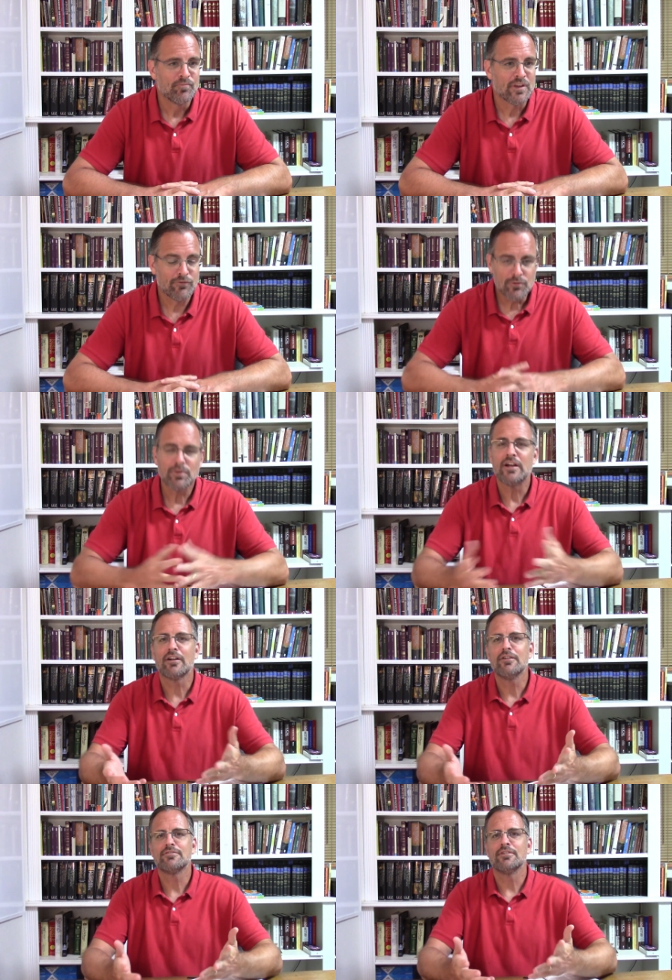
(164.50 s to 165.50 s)
If you play a
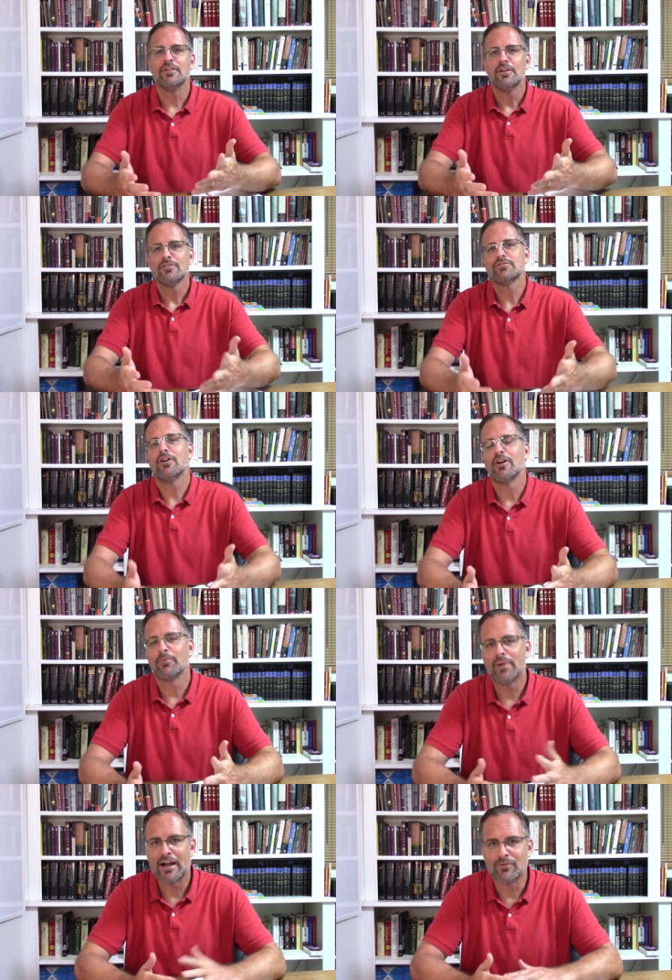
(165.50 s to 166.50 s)
country song
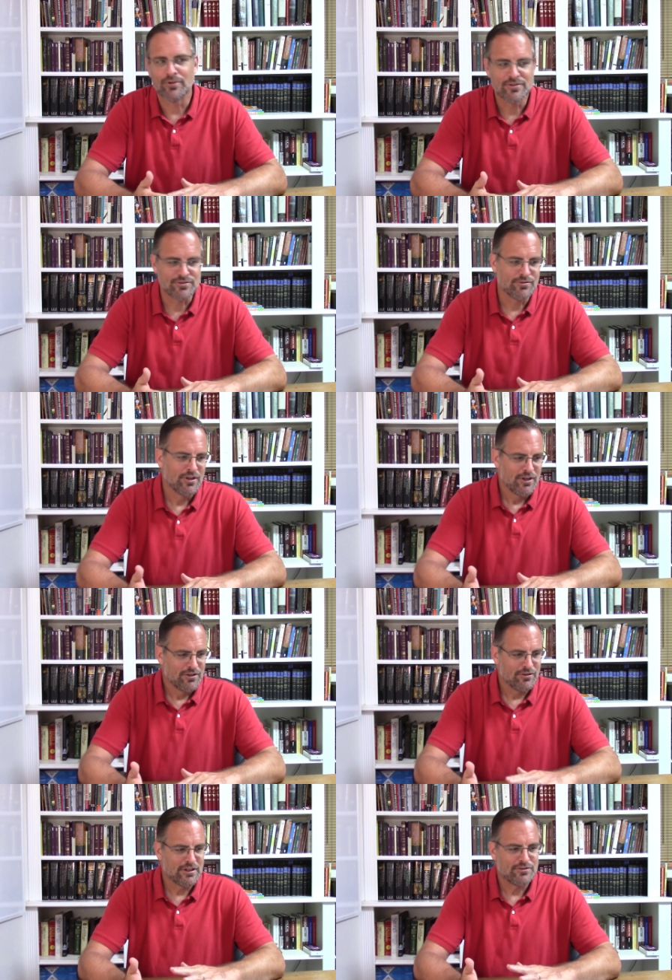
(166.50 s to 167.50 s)
backwards, you
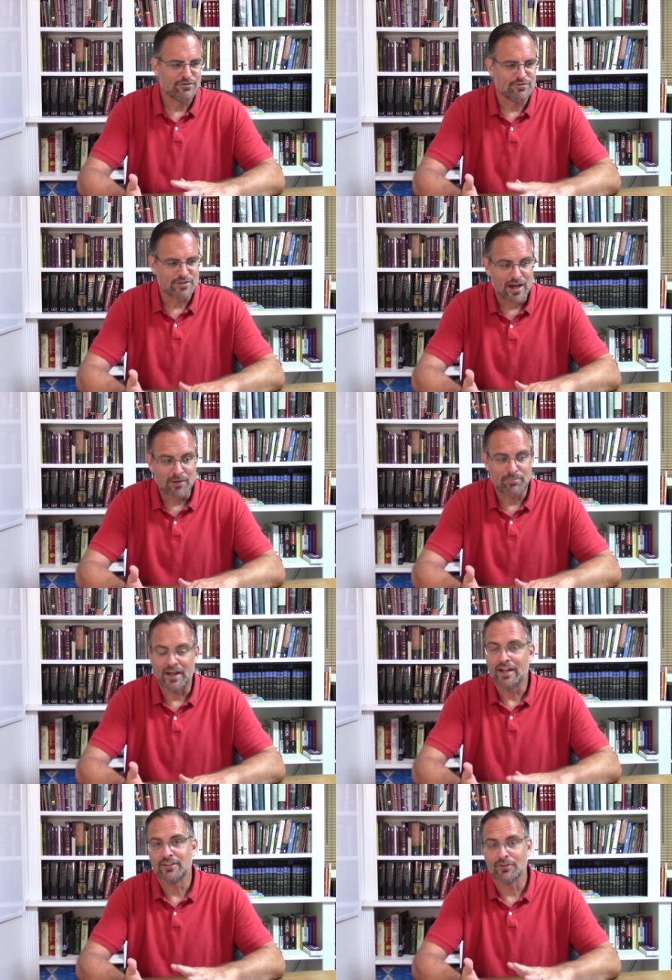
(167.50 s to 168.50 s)
get your job
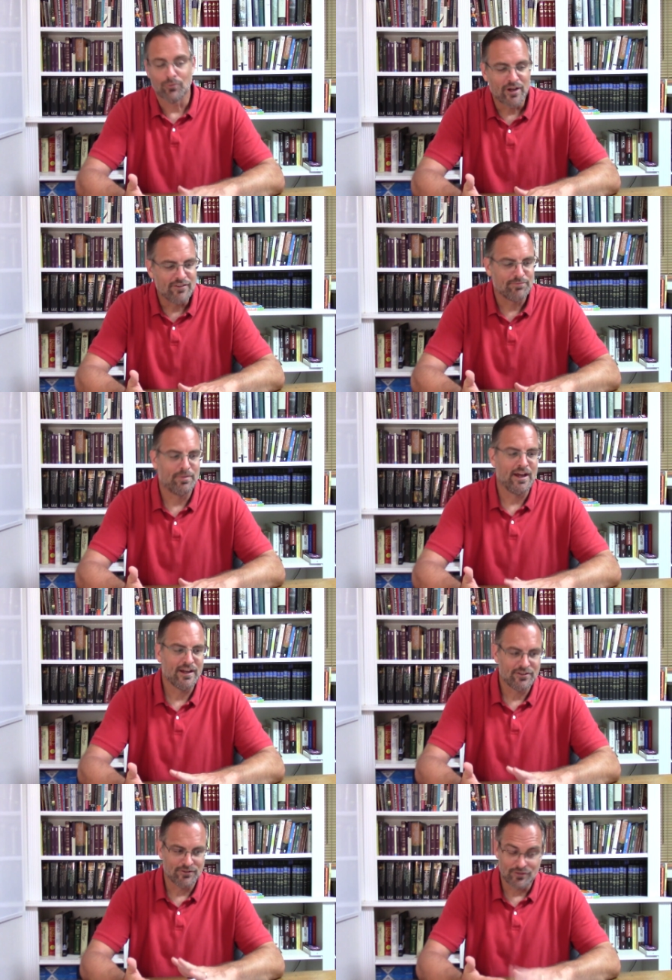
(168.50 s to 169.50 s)
back, your wife
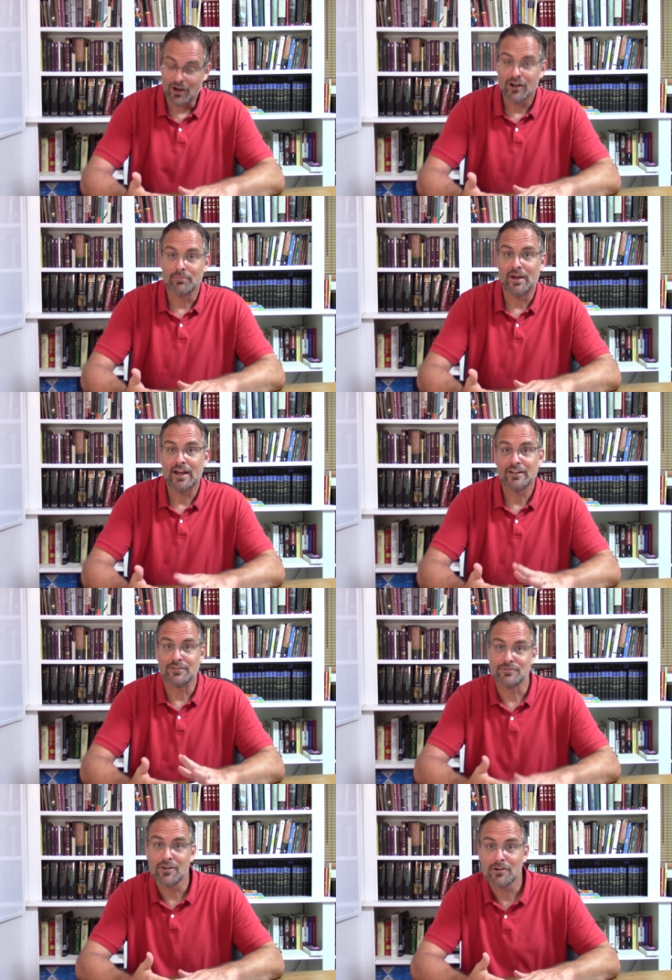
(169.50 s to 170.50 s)
back, your dog back, your
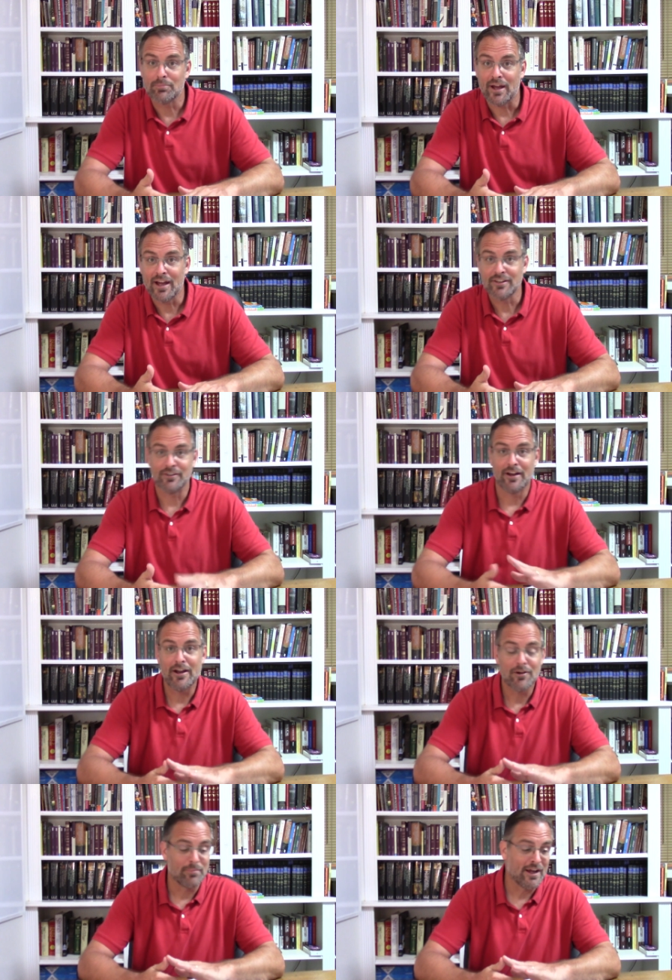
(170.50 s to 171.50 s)
truck back, your
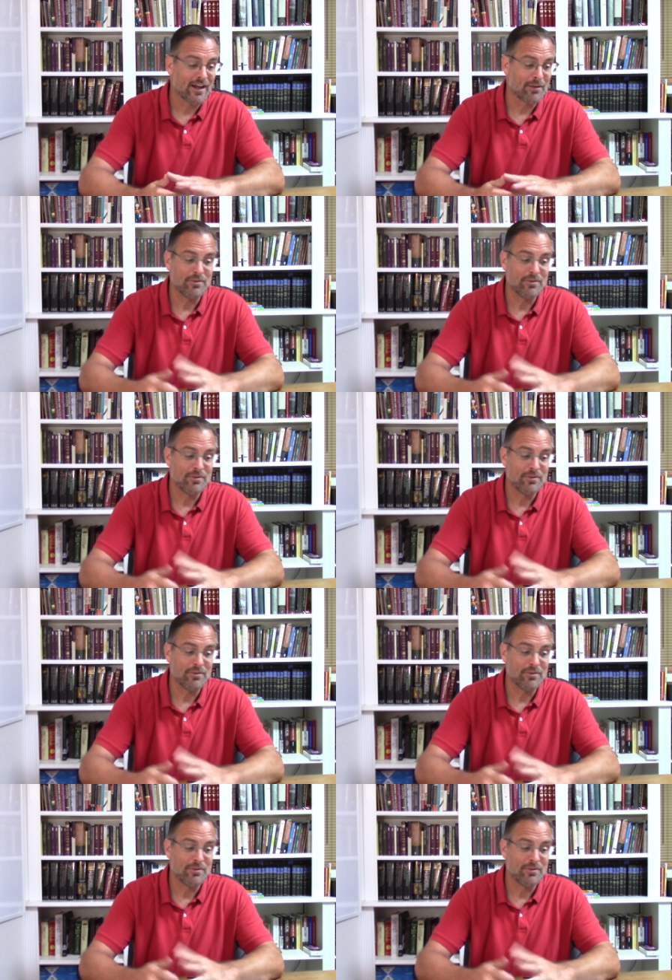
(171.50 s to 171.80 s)
hair back.